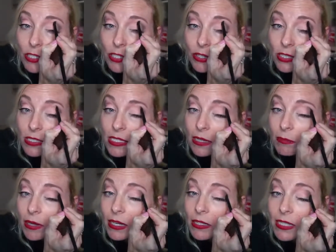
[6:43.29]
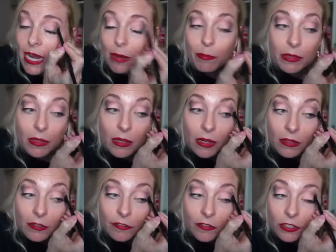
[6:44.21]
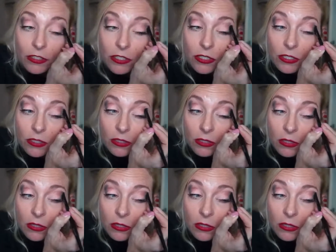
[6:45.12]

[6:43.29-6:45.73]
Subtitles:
As you can see, I'm kind of tapping the color first